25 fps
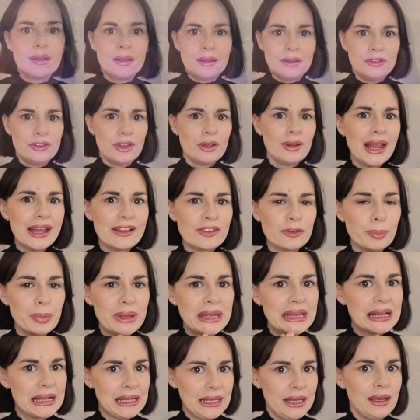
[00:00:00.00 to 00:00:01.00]
So let's be
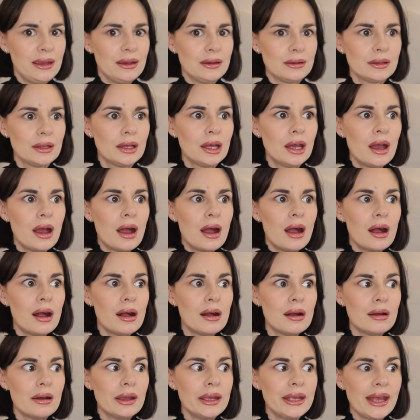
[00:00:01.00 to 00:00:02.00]
clear,
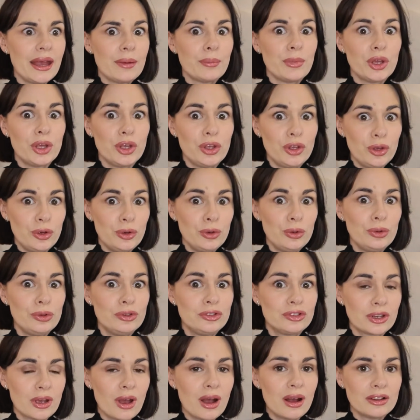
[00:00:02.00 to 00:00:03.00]
I am a huge
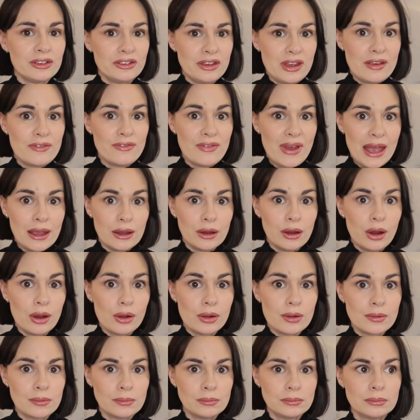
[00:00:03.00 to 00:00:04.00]
Cartier fangirl.